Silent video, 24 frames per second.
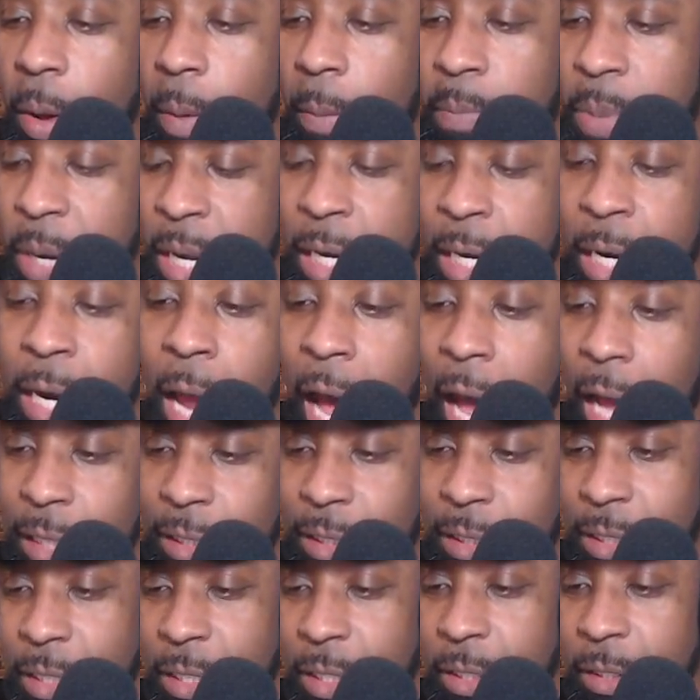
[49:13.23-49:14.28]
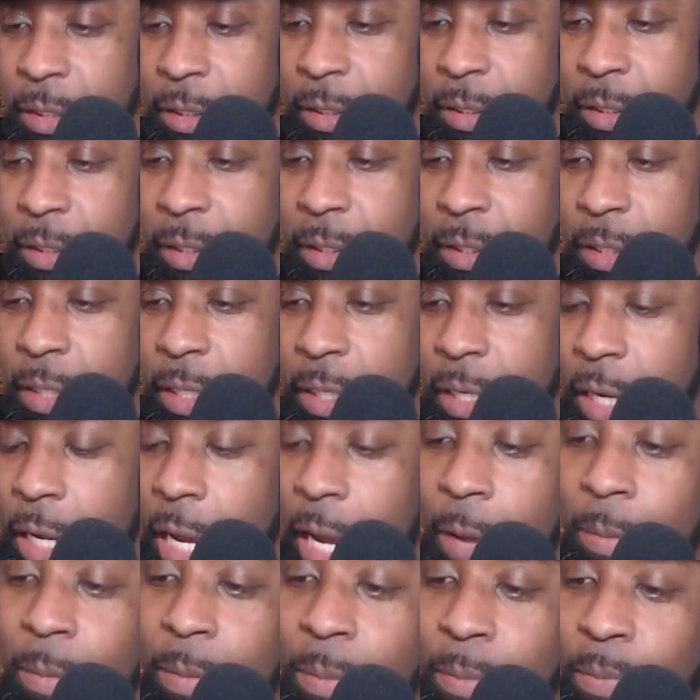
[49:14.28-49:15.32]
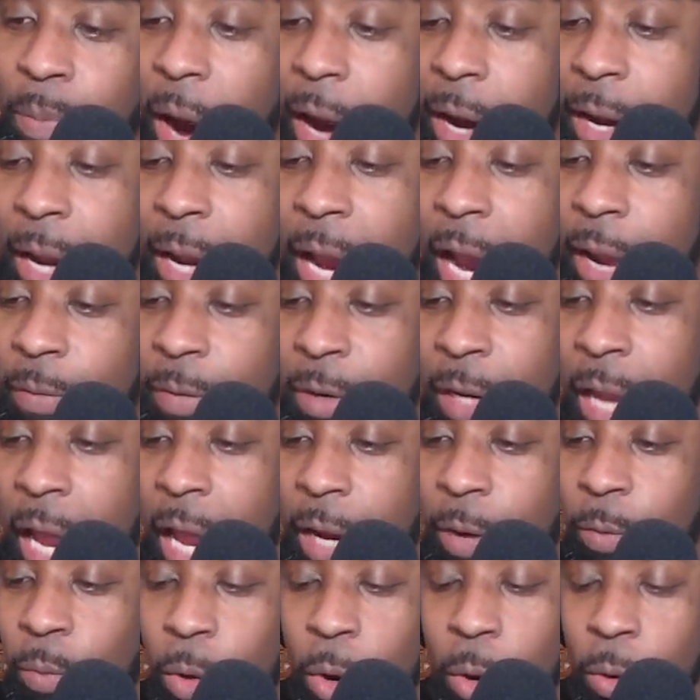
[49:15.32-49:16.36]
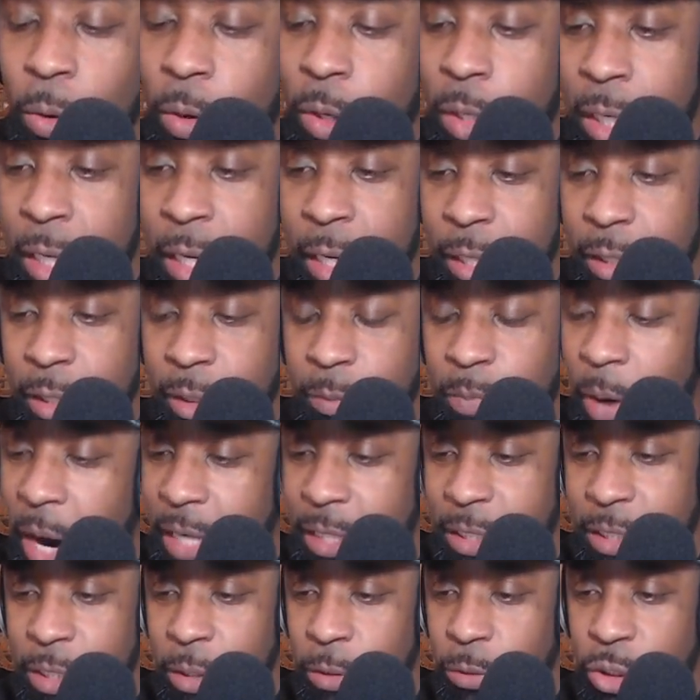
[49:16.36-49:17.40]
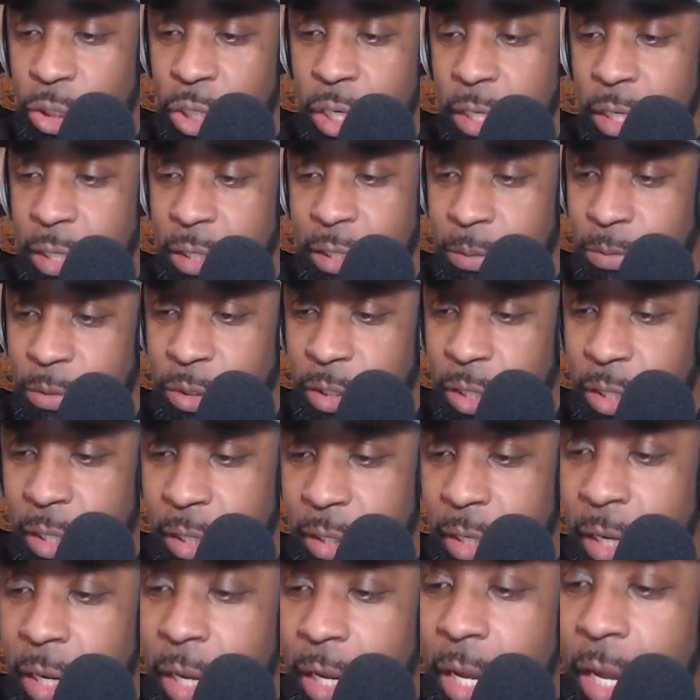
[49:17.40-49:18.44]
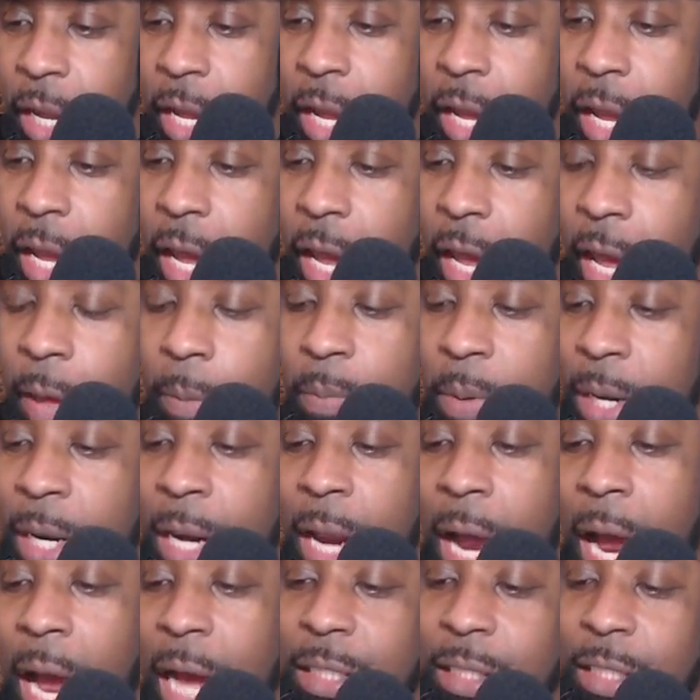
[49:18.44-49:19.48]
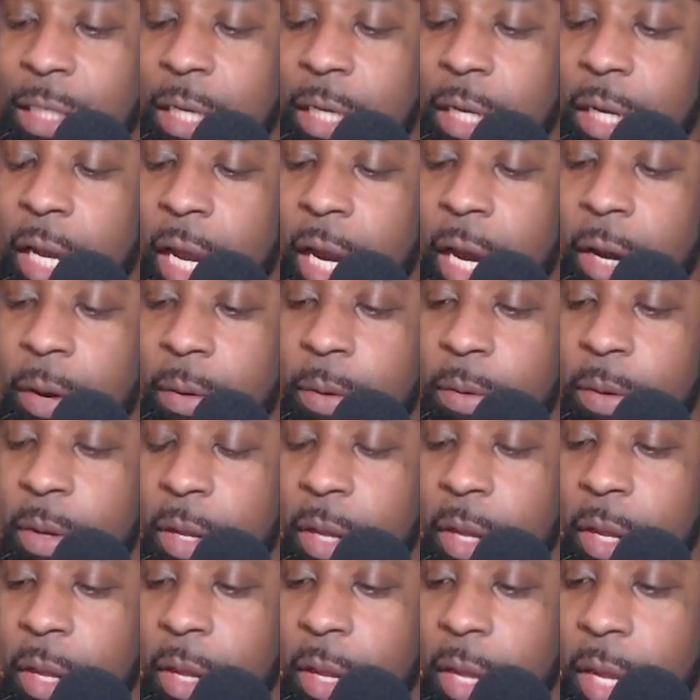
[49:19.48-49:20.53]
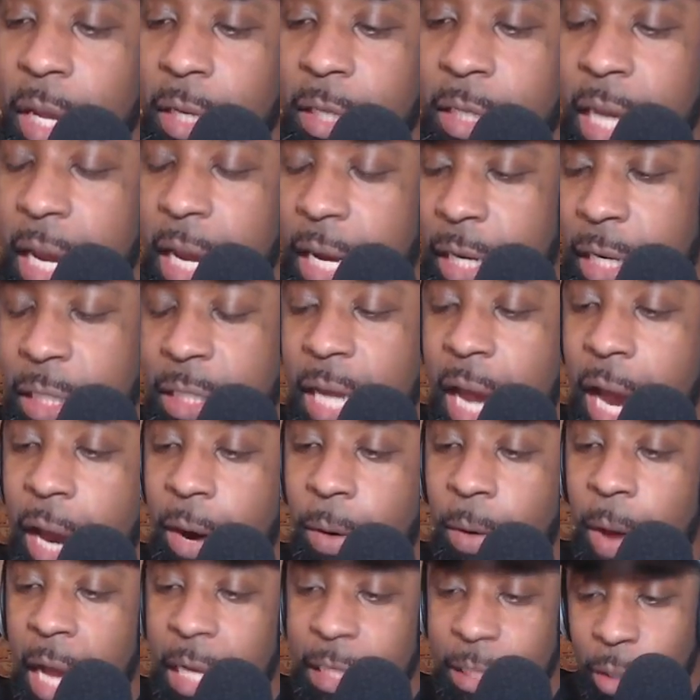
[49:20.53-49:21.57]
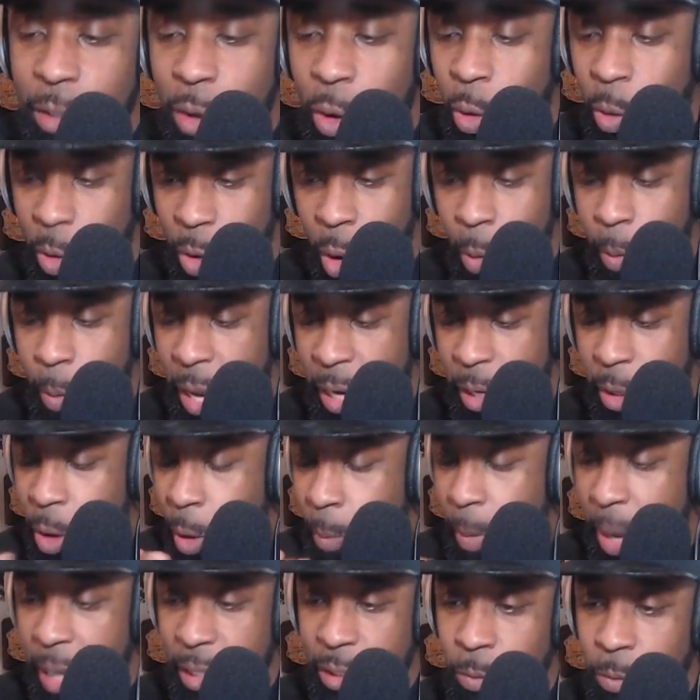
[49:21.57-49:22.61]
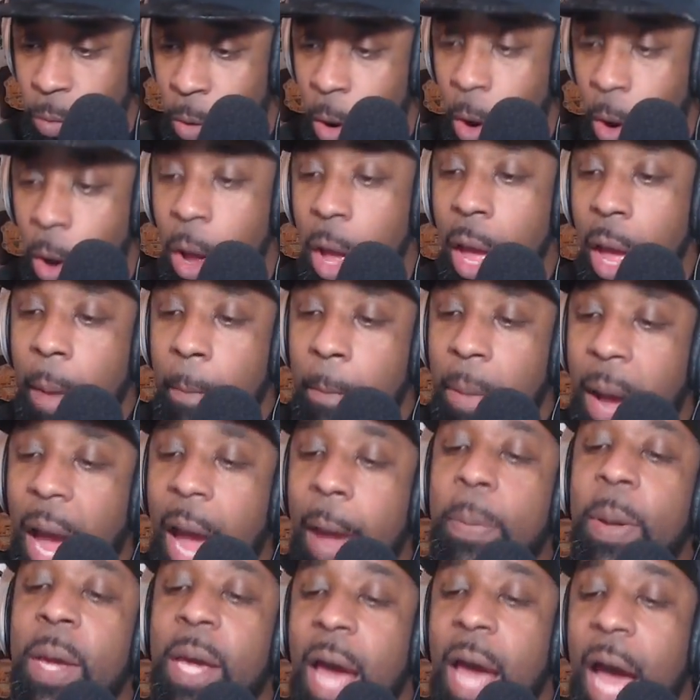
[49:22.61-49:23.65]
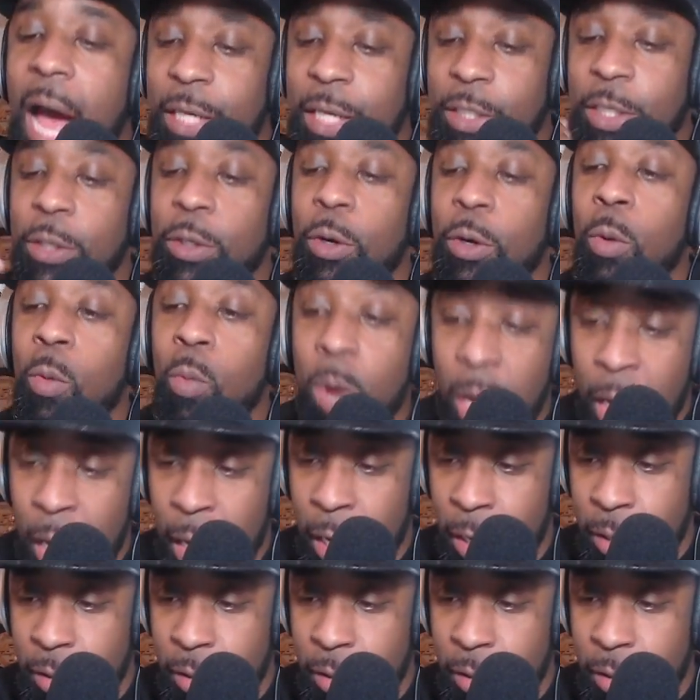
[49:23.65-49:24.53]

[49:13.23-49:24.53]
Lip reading: beating Asuka, and probably not even like real clean. Probably still cheating some shit. And beating Asuka and taking the title. Asuka will go back to Raw. But I pick Asuka to win.